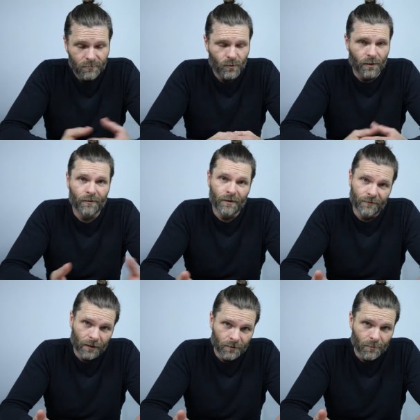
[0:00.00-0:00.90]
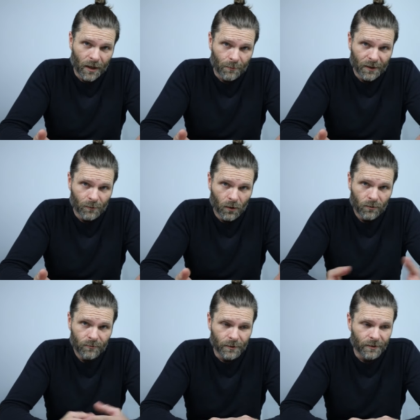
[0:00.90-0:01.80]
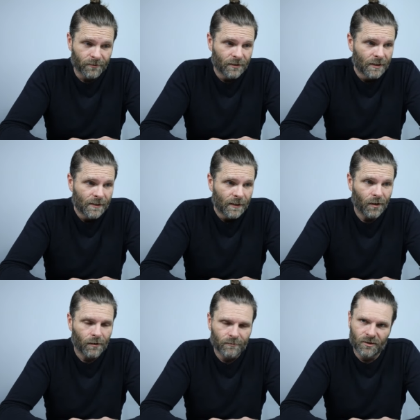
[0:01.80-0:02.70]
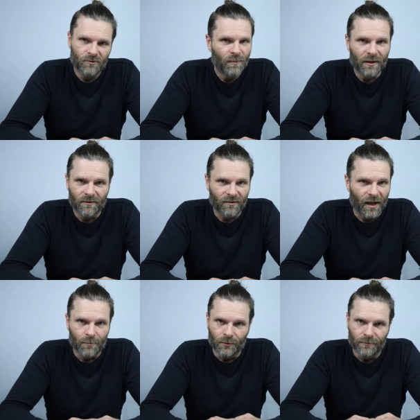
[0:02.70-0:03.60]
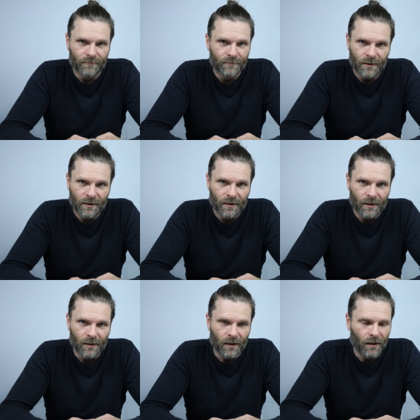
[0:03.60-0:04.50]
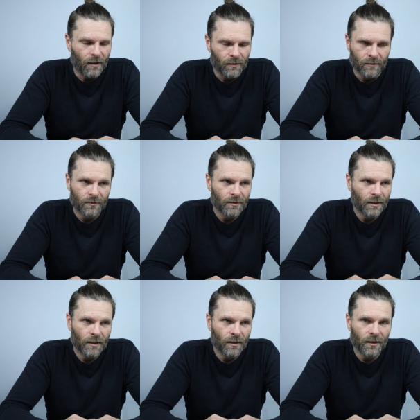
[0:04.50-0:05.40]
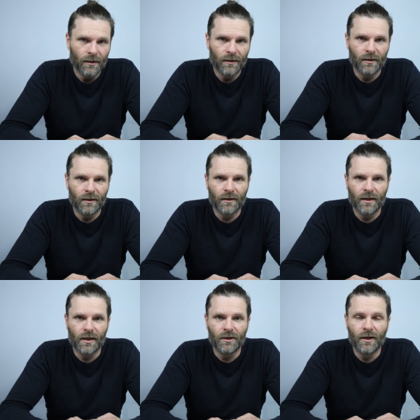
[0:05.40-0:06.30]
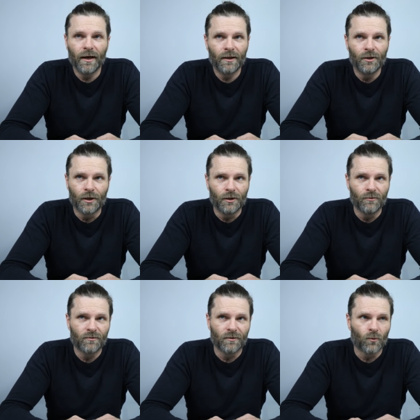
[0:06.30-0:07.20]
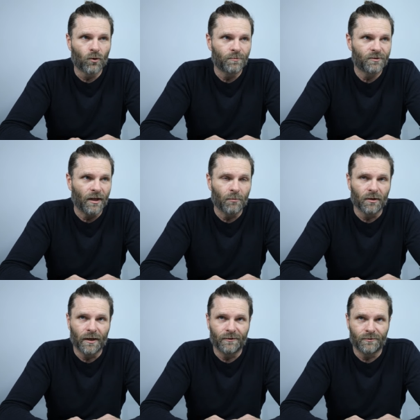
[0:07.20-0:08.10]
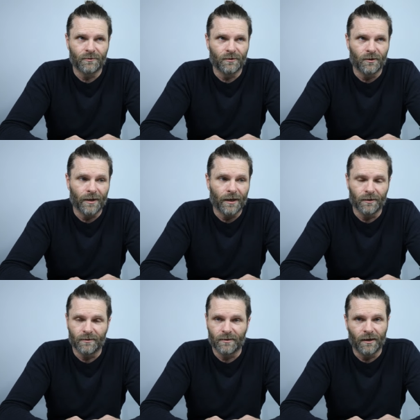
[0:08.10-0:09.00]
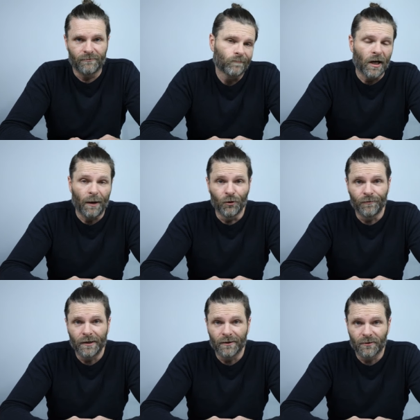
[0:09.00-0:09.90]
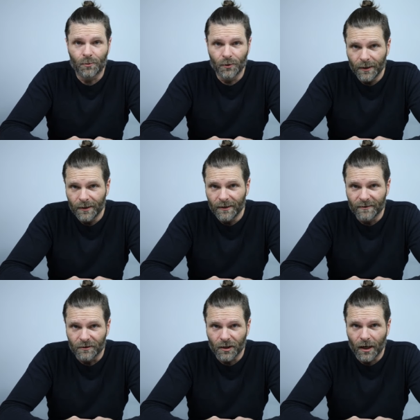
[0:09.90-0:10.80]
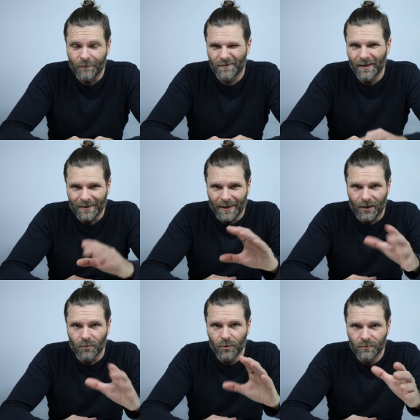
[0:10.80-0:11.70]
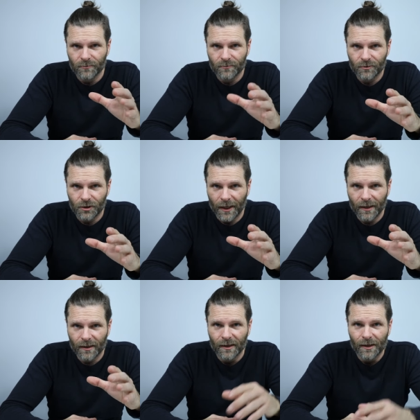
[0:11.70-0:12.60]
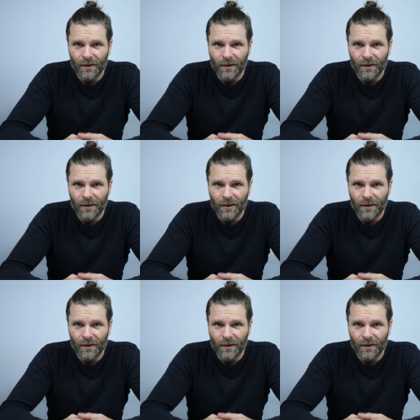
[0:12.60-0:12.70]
One of the things I learned about B-roll was just being stable. You can use the warp stabilizers and all that good stuff. iMovie does a pretty decent job. If it's not terrible shake,